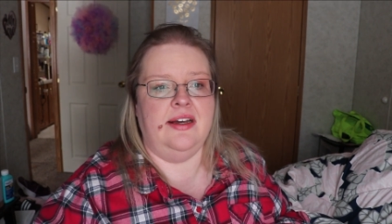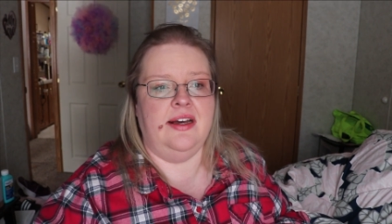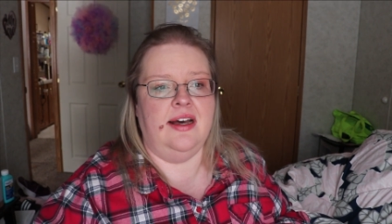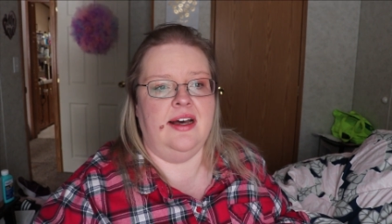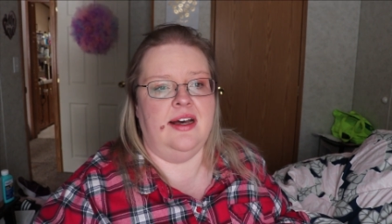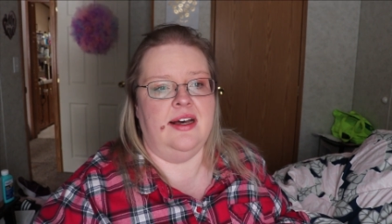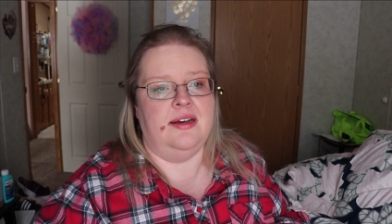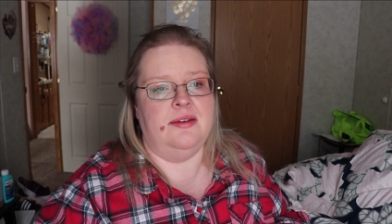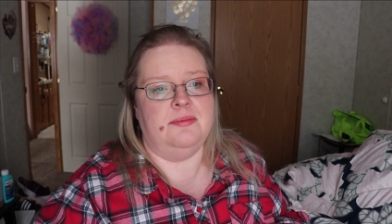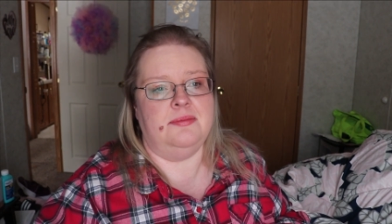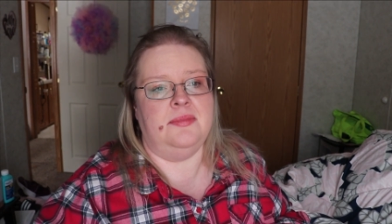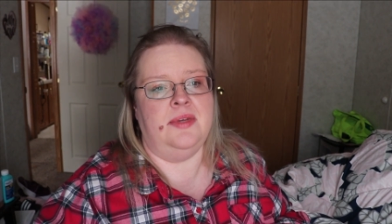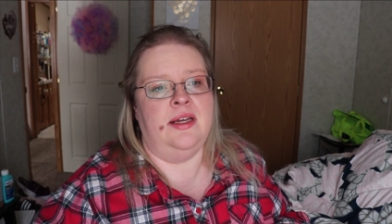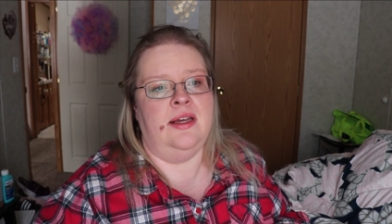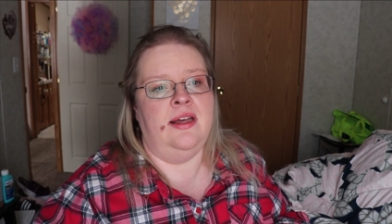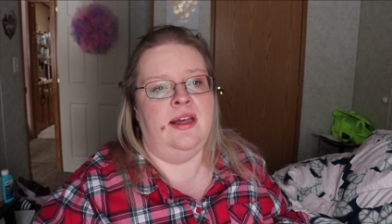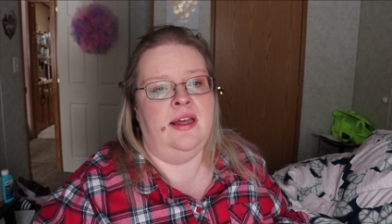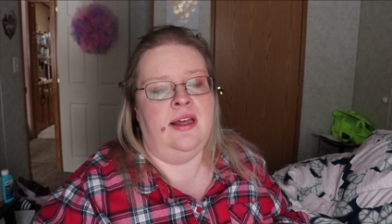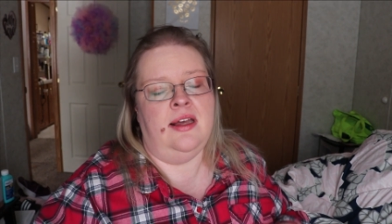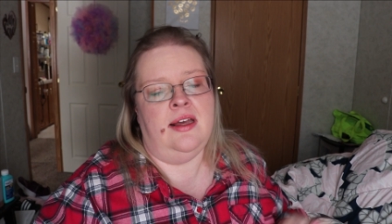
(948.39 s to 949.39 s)
Um,
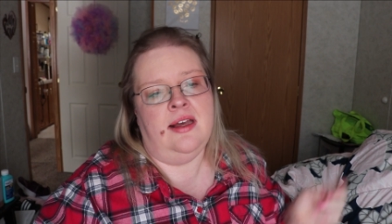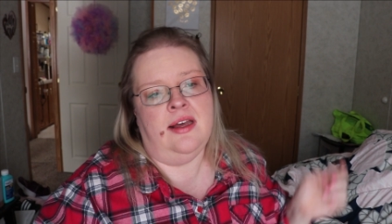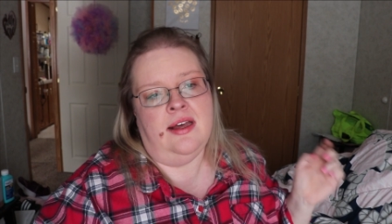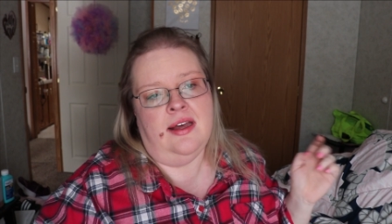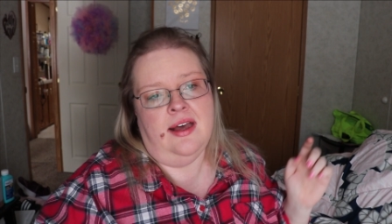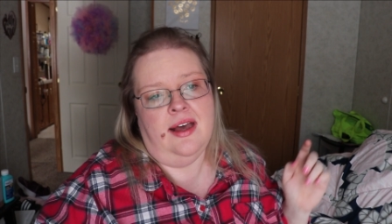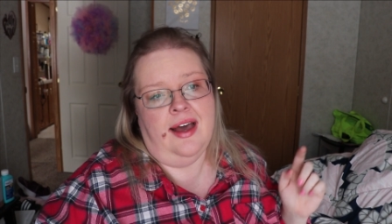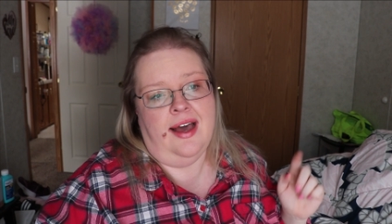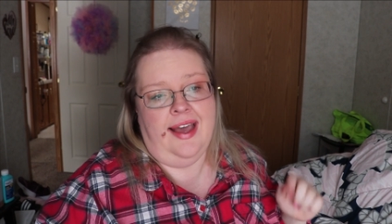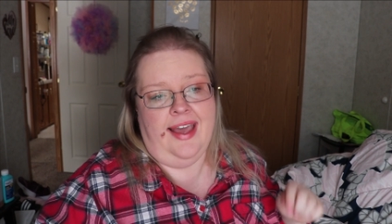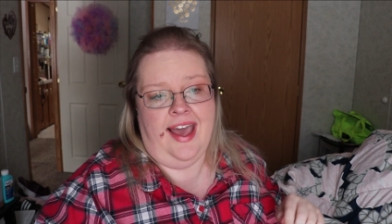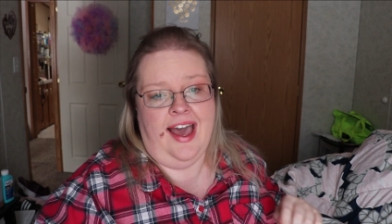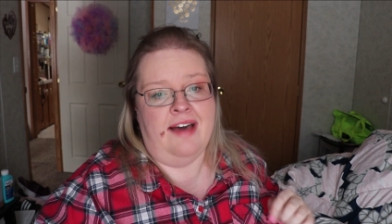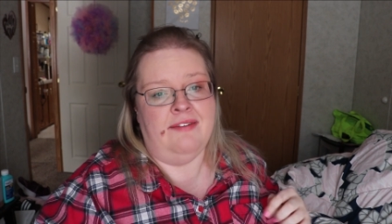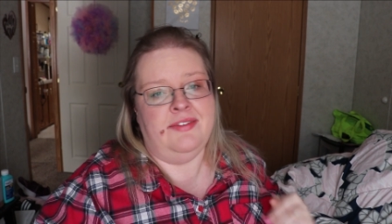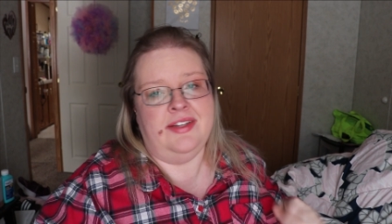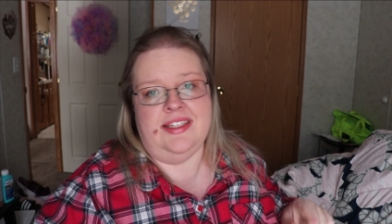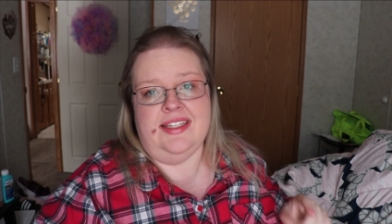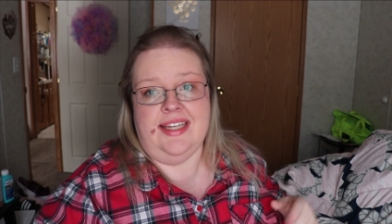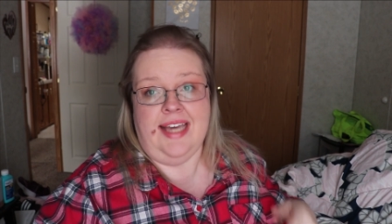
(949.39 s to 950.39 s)
I
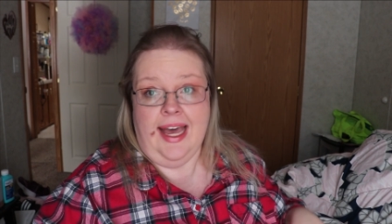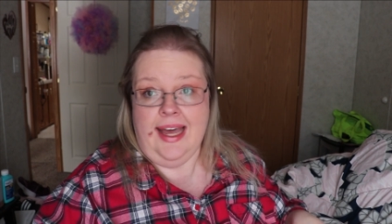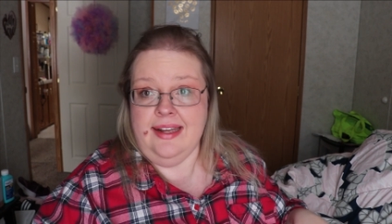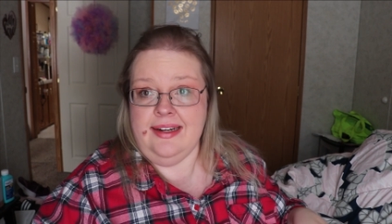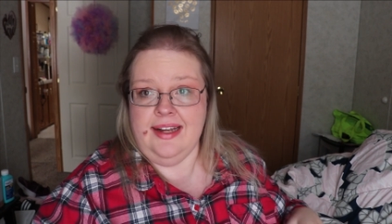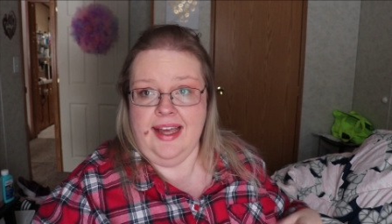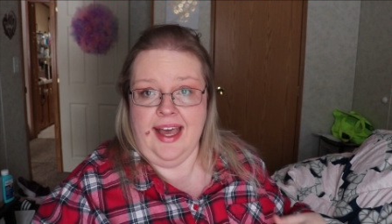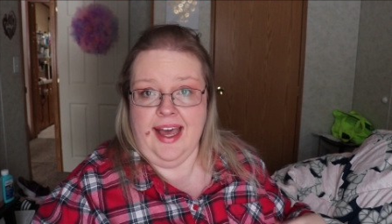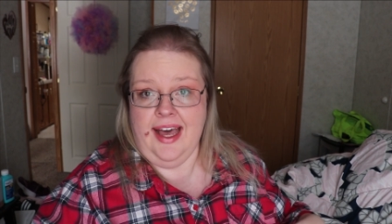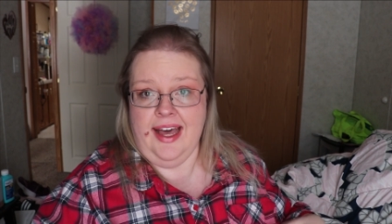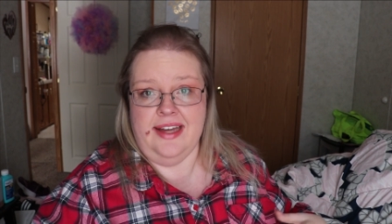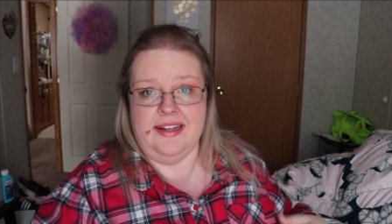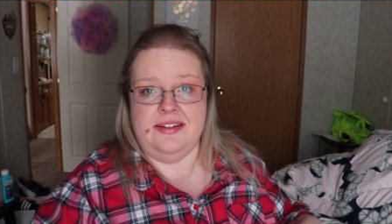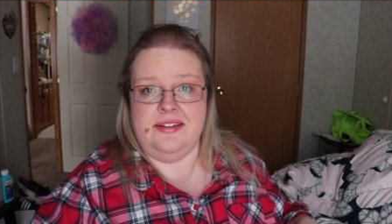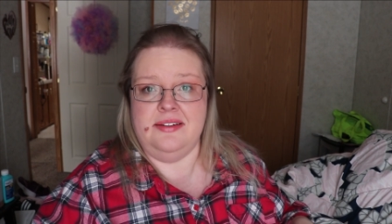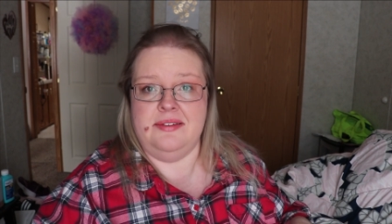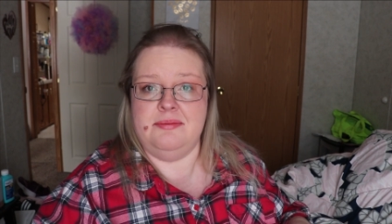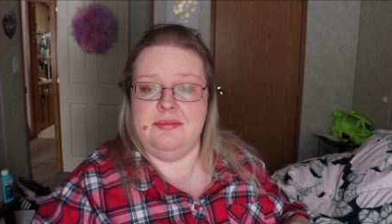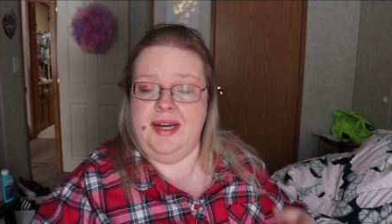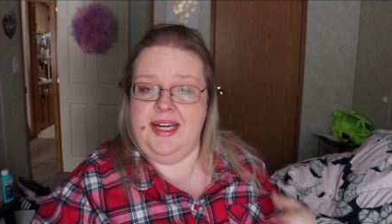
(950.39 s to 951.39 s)
haven't yet
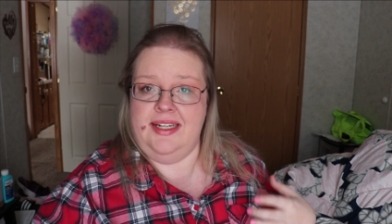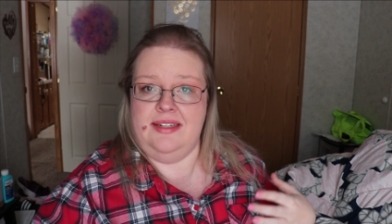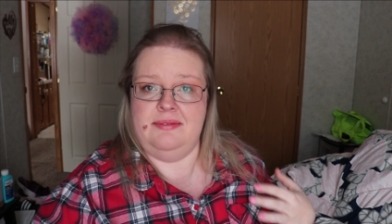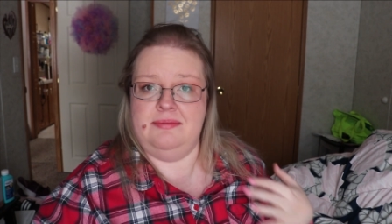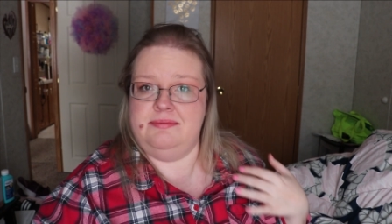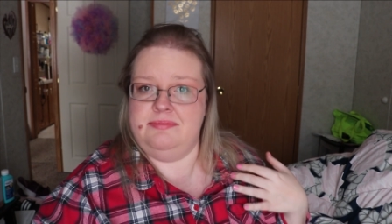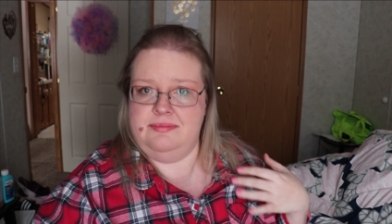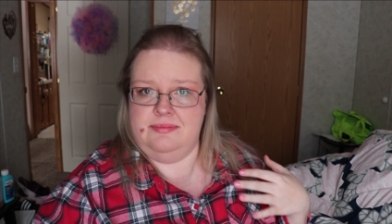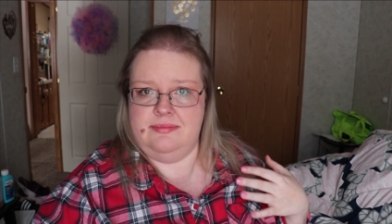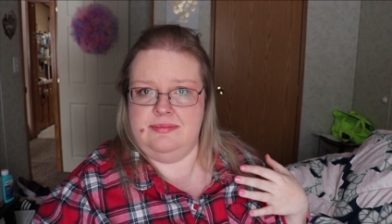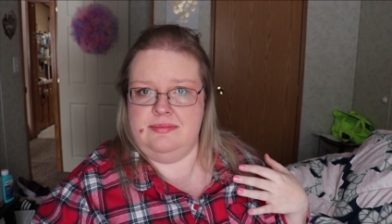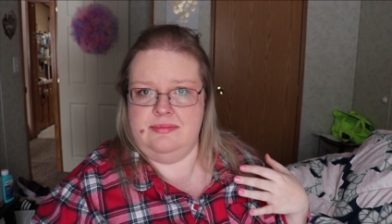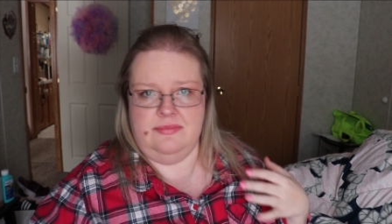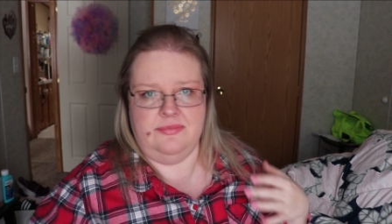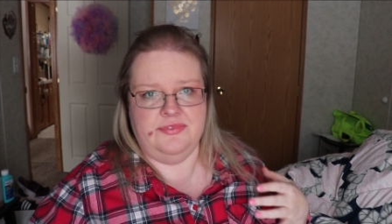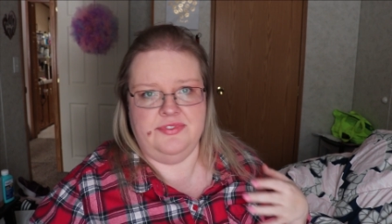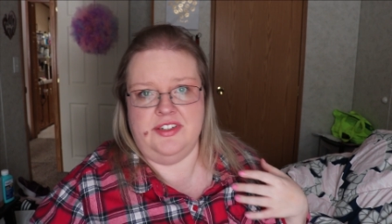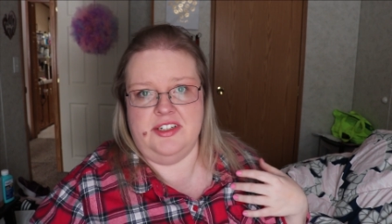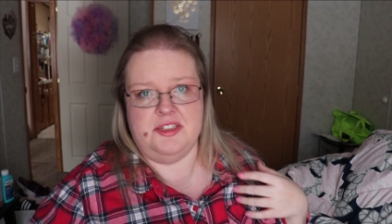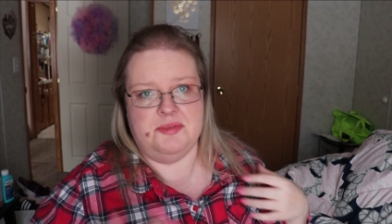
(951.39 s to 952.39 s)
had my
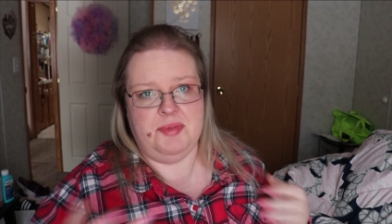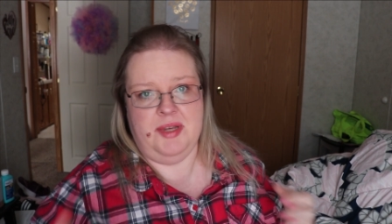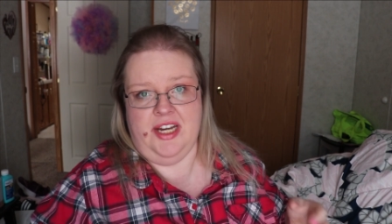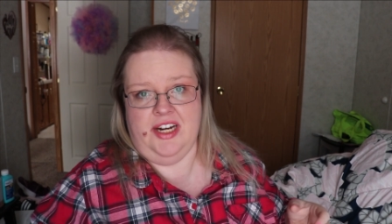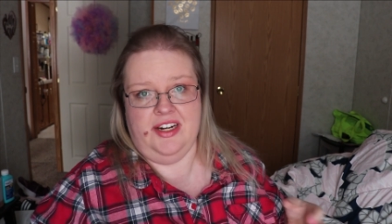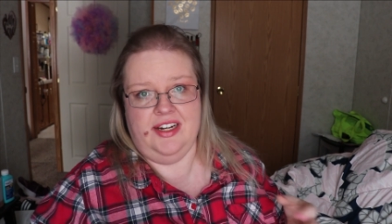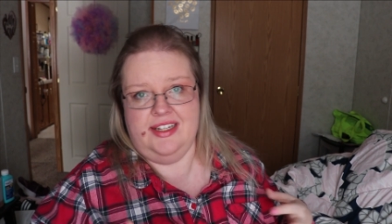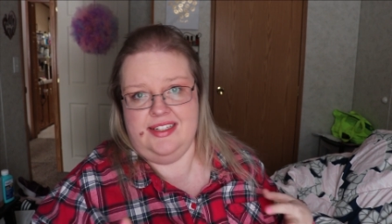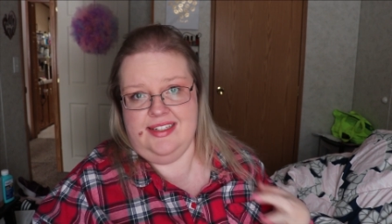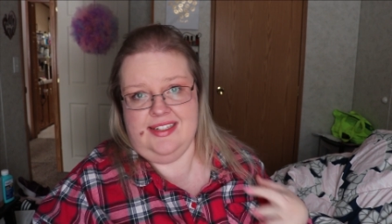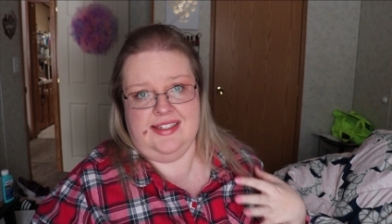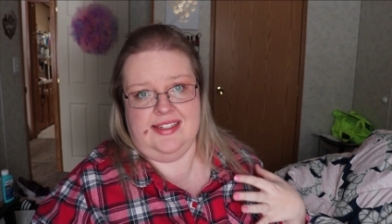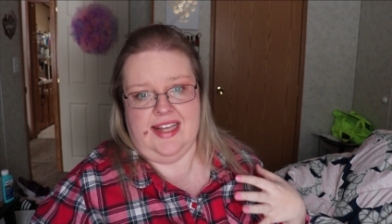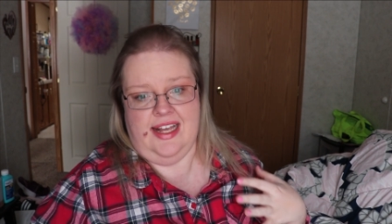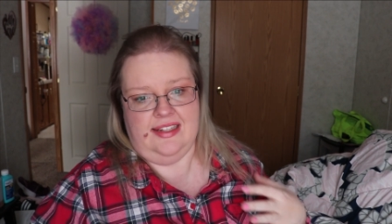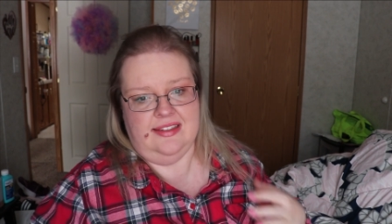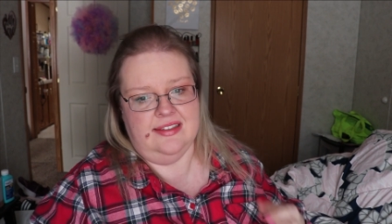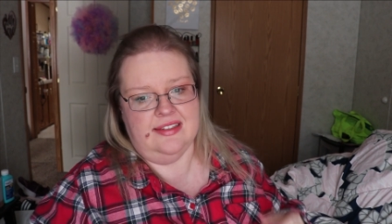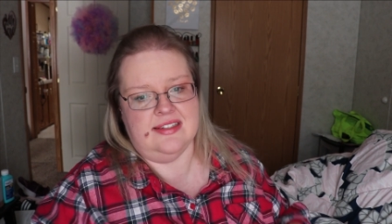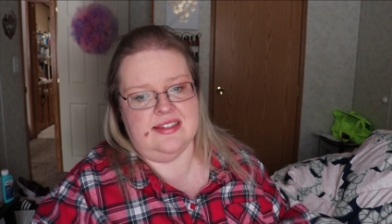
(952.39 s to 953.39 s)
first period
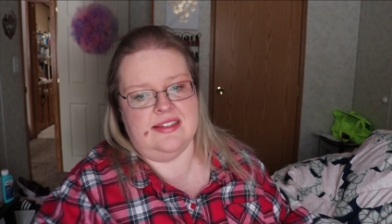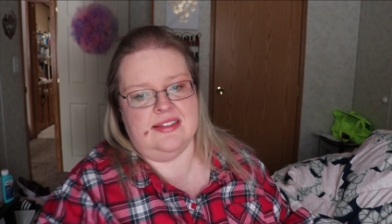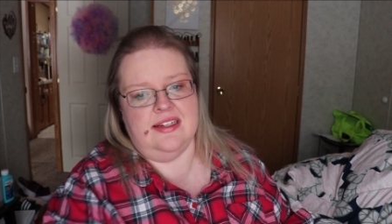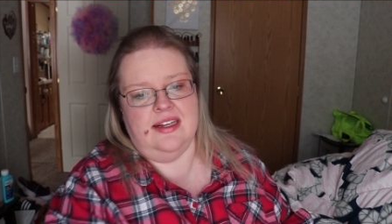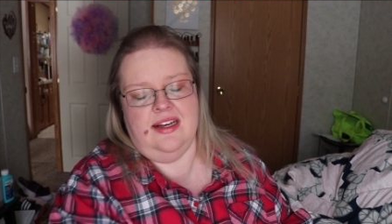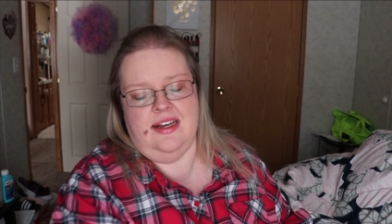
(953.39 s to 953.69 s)
since.